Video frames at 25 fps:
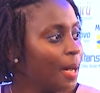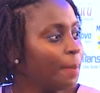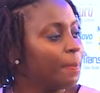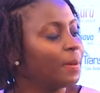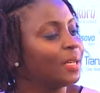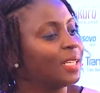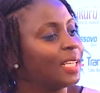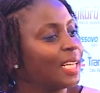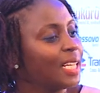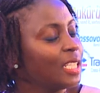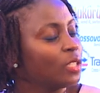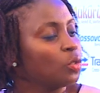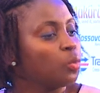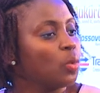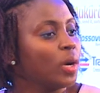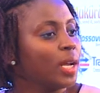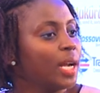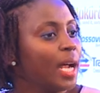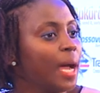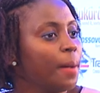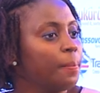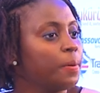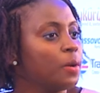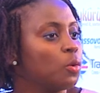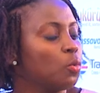But guess
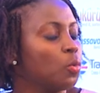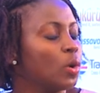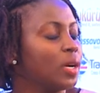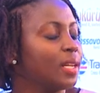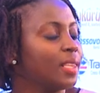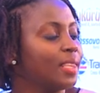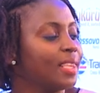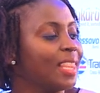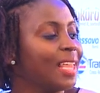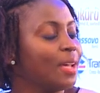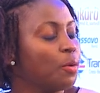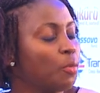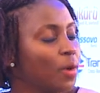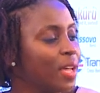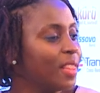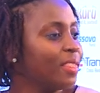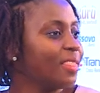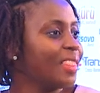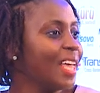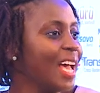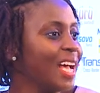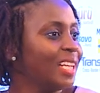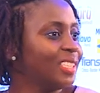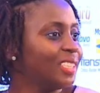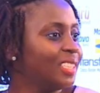what happened
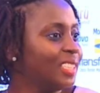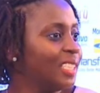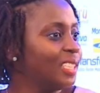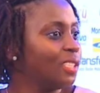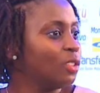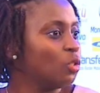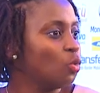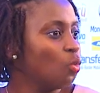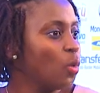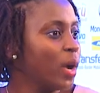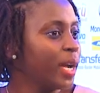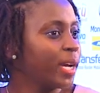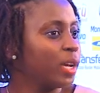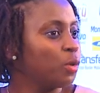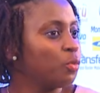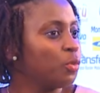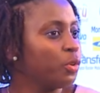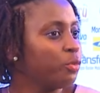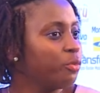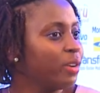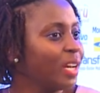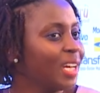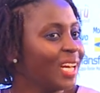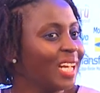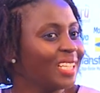when that didn't work and
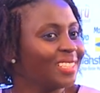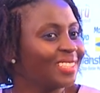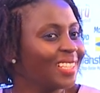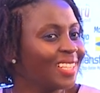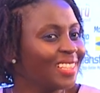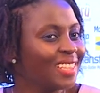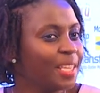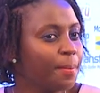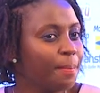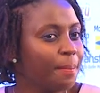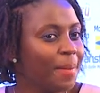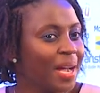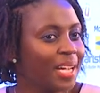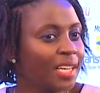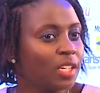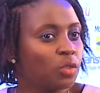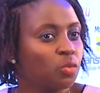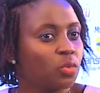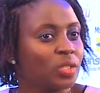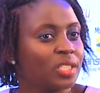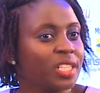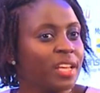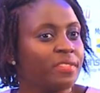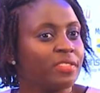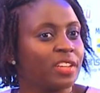we realized that the
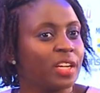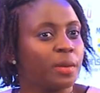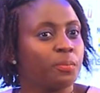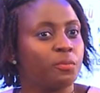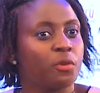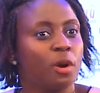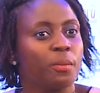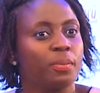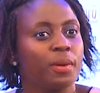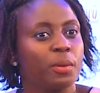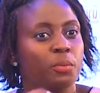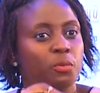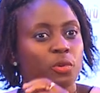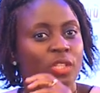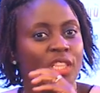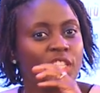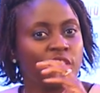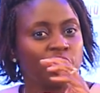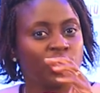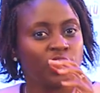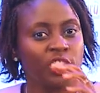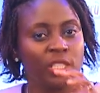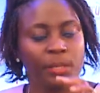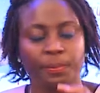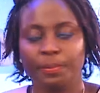market was having a problem with the
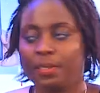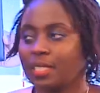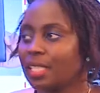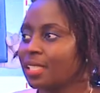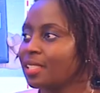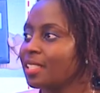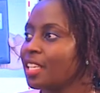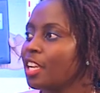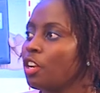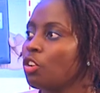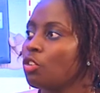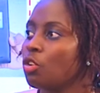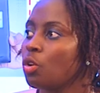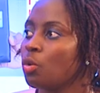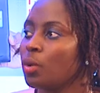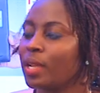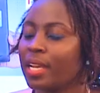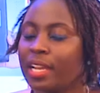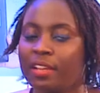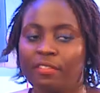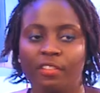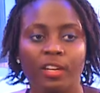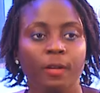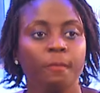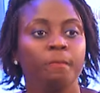chips, etc., or
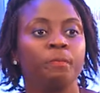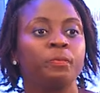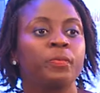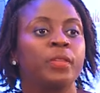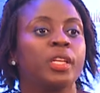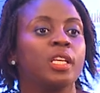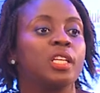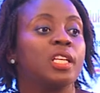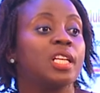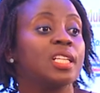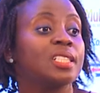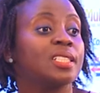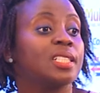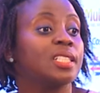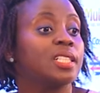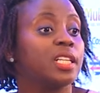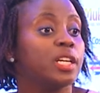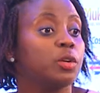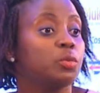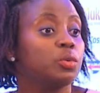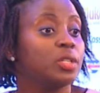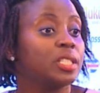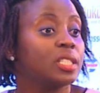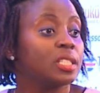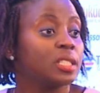whatever.
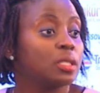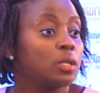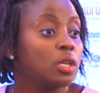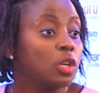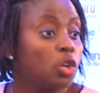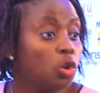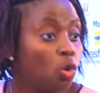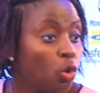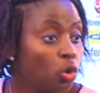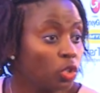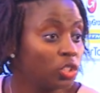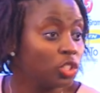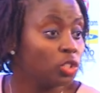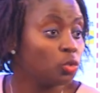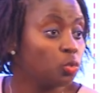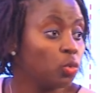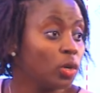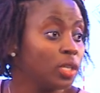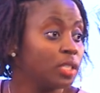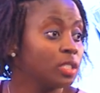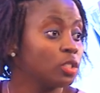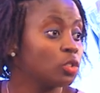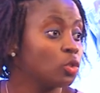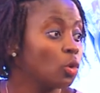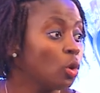Yesterday we launched
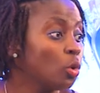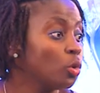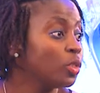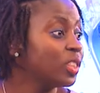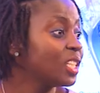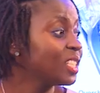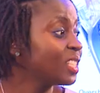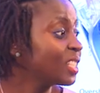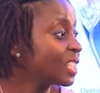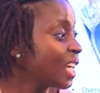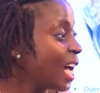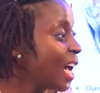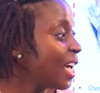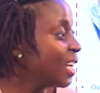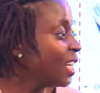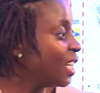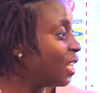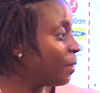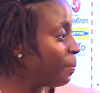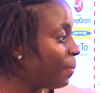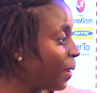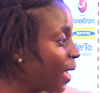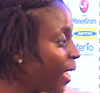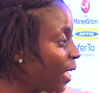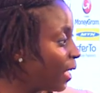what is called the scan
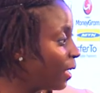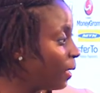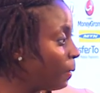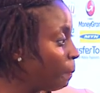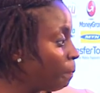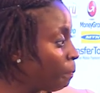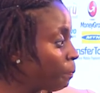and pay.